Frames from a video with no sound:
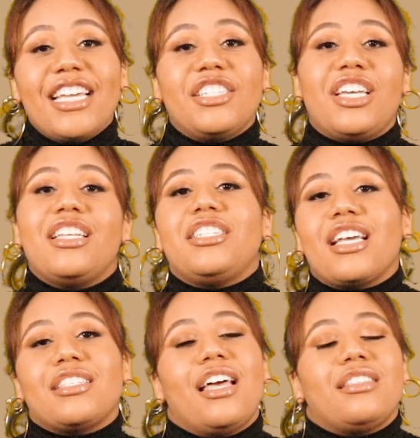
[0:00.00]
Janet
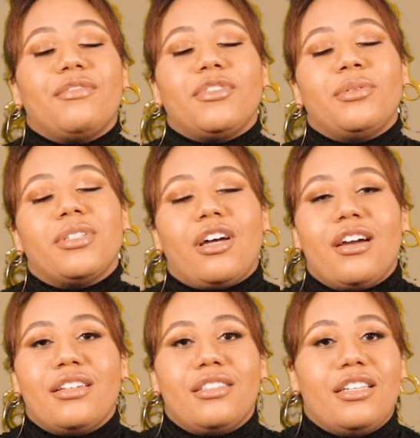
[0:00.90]
Jackson has influenced
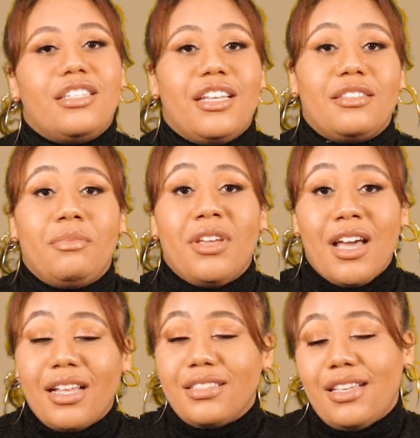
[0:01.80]
artists such as
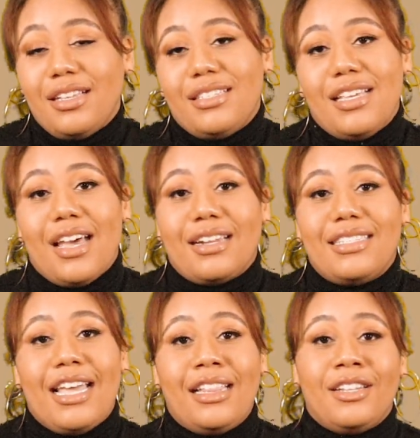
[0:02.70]
Beyonce,
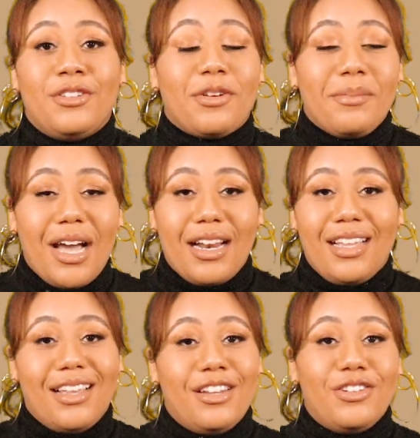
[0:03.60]
Tiana Taylor,
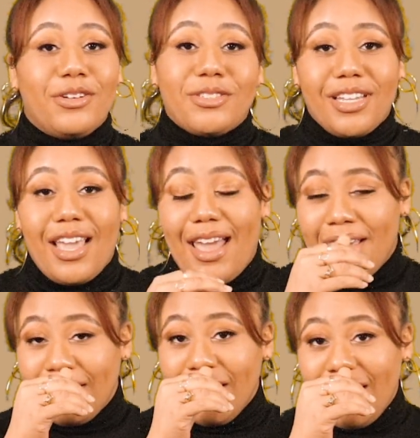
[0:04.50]
Normani, and Doja Cat.
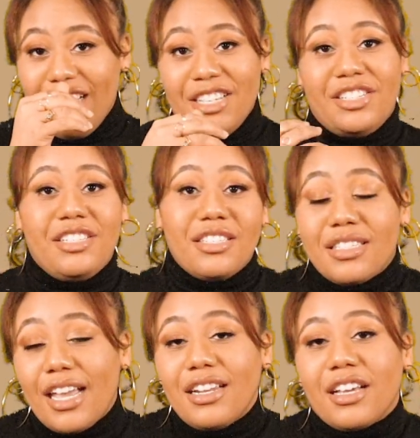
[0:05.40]
She
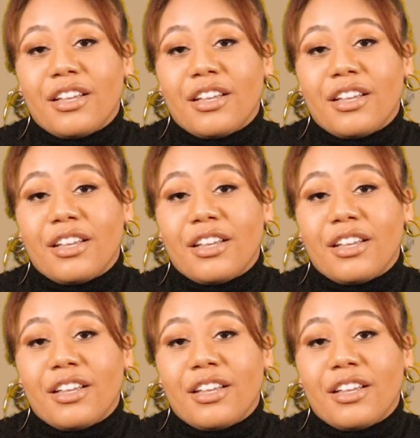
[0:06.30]
sustained a